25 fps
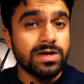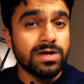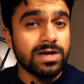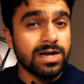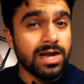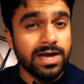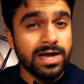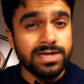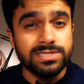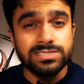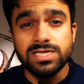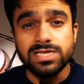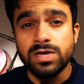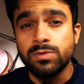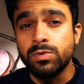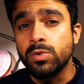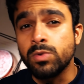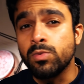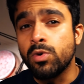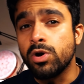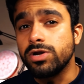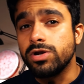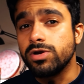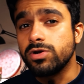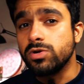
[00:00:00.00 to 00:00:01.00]
clients that we
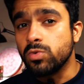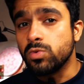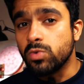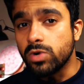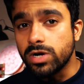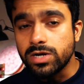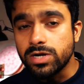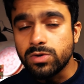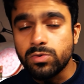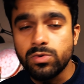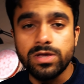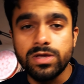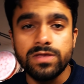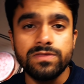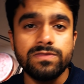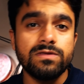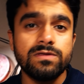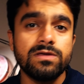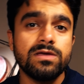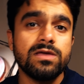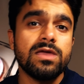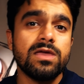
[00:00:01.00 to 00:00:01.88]
wanted to work with